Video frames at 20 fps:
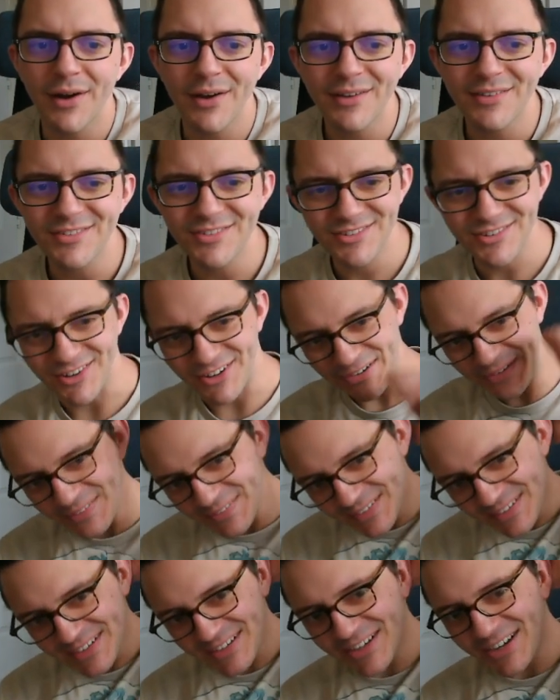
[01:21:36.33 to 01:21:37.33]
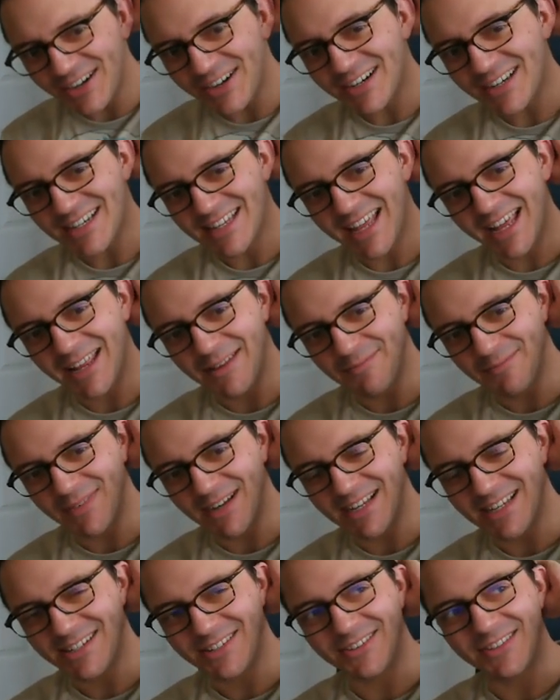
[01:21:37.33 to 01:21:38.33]
So, card game
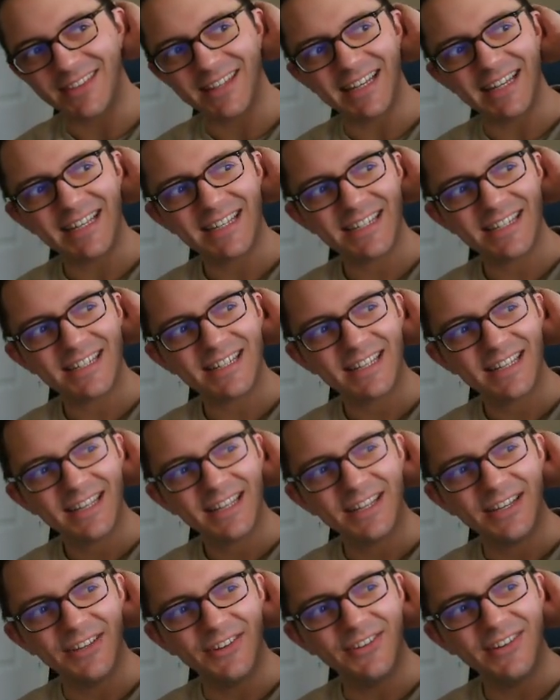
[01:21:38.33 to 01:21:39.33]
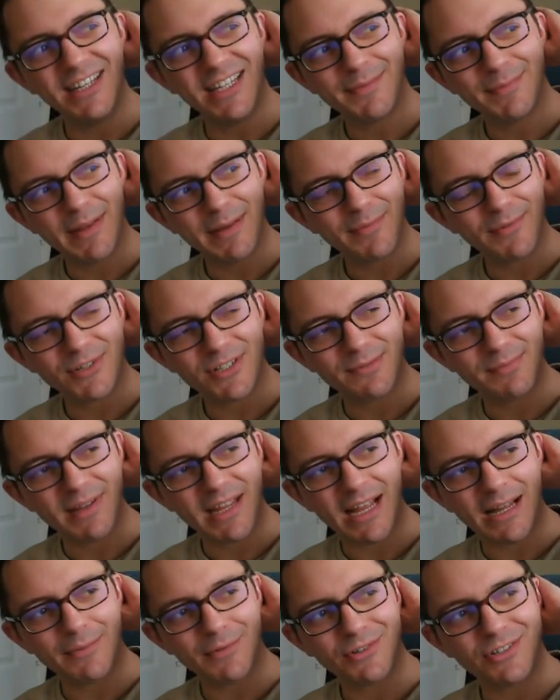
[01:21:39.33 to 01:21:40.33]
based on this. You need people to be
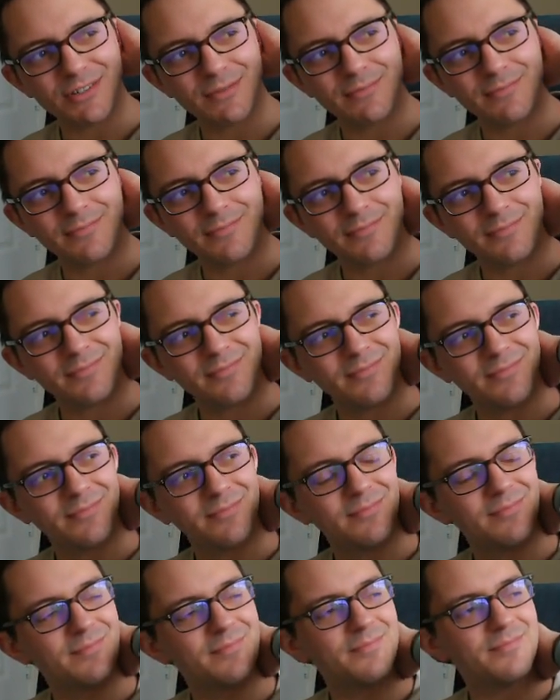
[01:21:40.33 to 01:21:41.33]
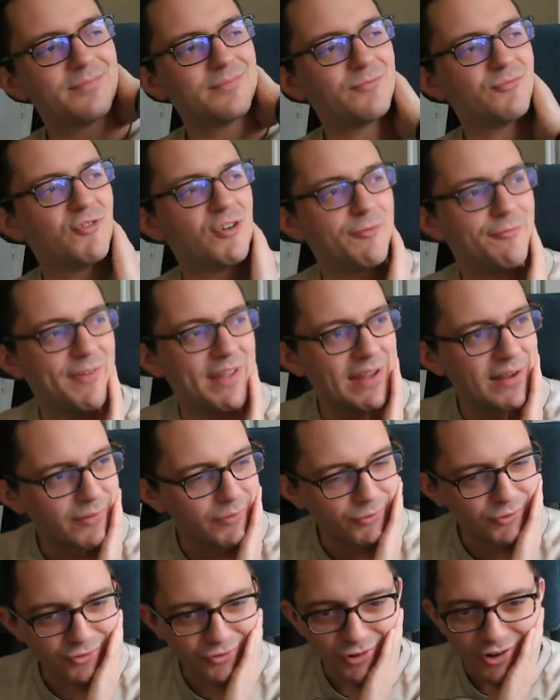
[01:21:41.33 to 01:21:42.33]
able to
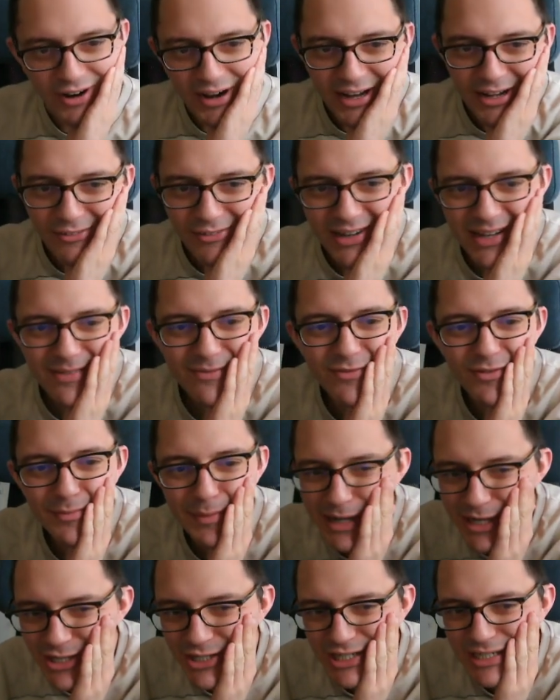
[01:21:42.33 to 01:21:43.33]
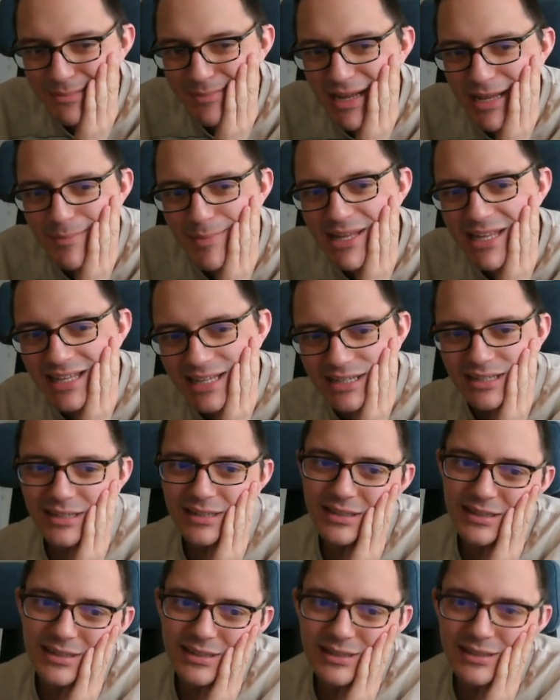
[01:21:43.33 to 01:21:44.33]
reveal trinary information, maybe?
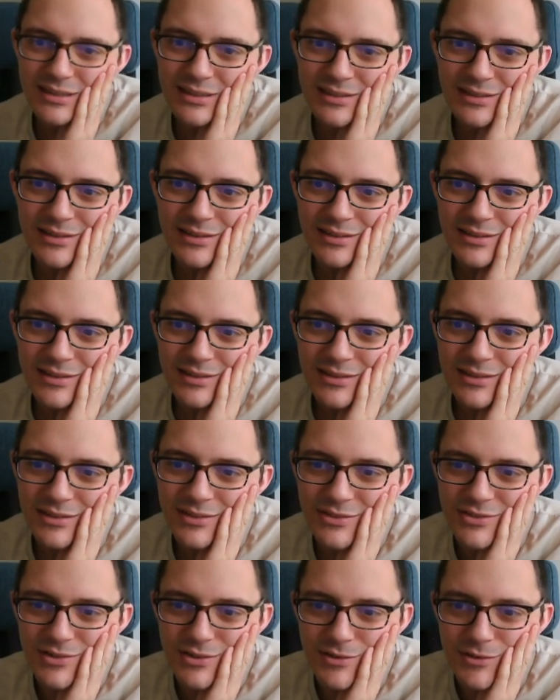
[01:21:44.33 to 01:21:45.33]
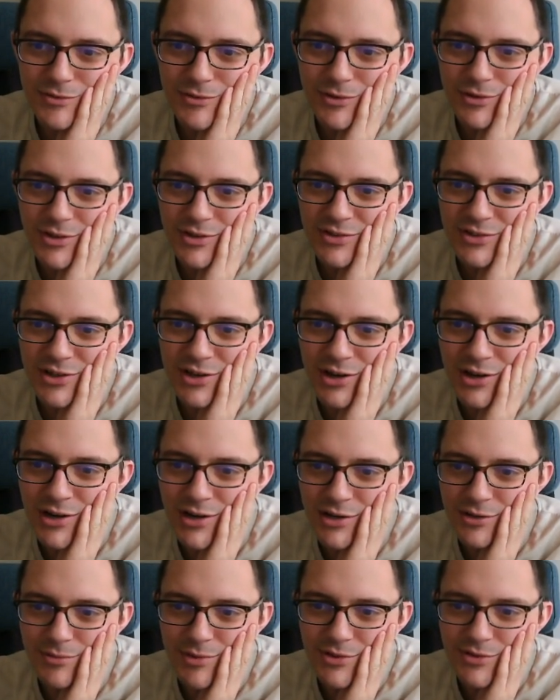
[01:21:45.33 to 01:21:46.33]
So you've got this
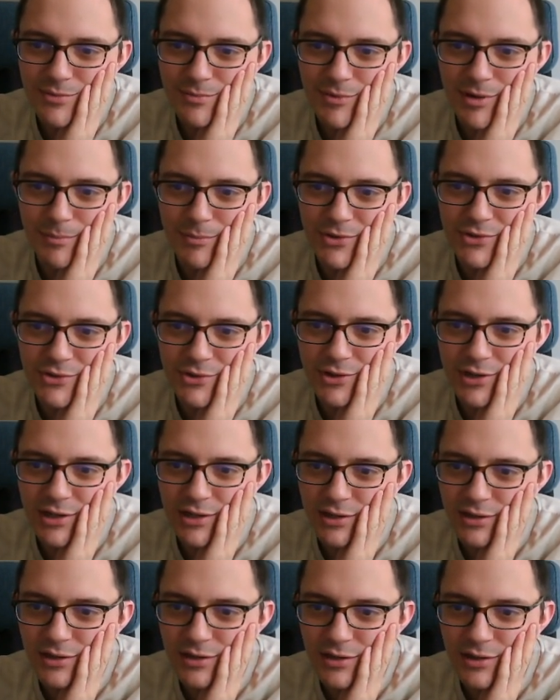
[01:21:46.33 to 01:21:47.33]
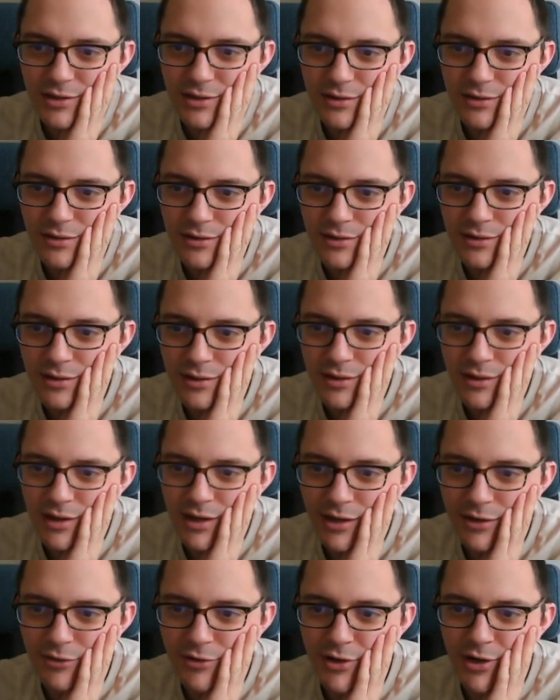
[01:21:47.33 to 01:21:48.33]
card with some numbers on it,
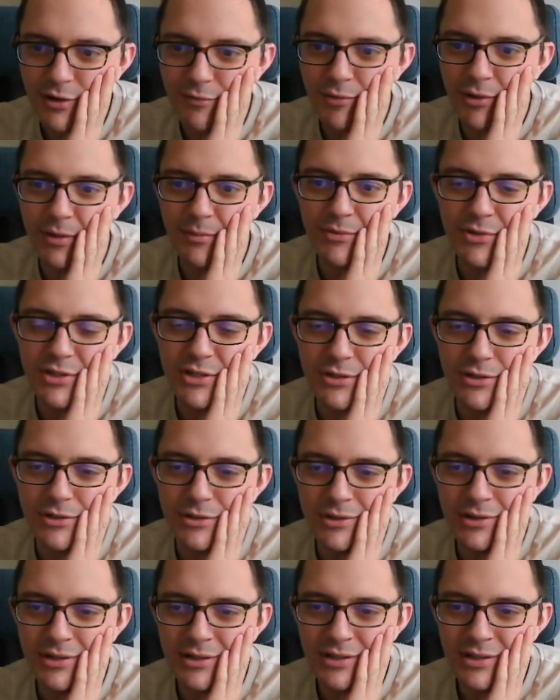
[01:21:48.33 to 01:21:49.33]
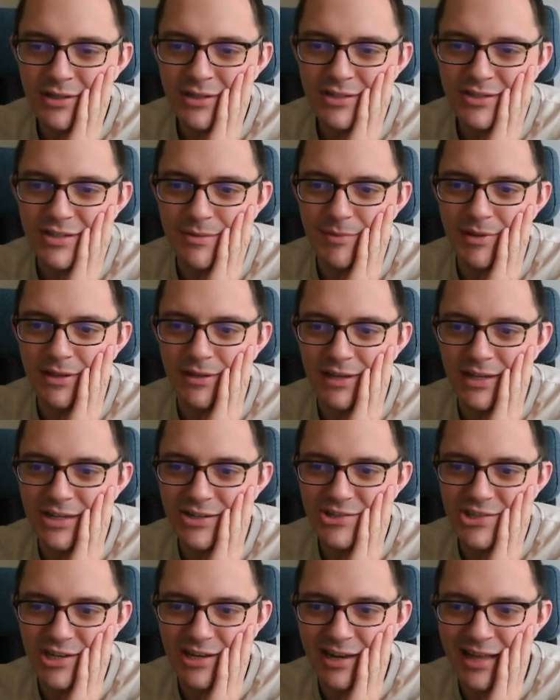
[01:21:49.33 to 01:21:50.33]
and you kind of want them to do something like
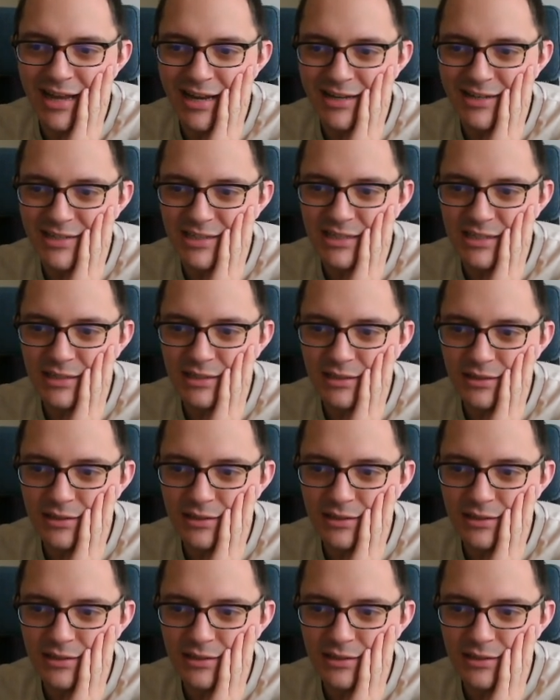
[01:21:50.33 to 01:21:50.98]
select it,